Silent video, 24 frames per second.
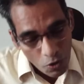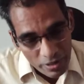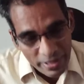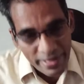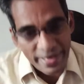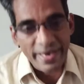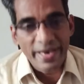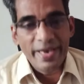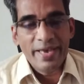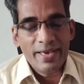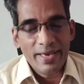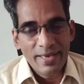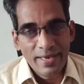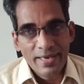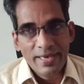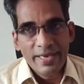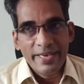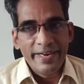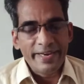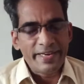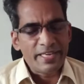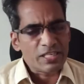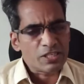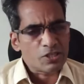Okay.
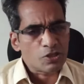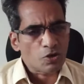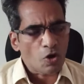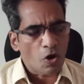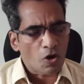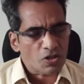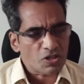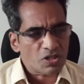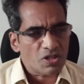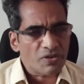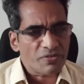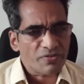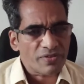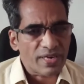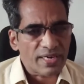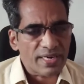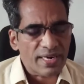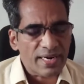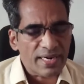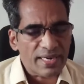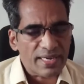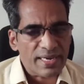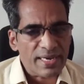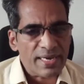It is north of
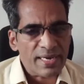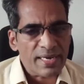Karnataka?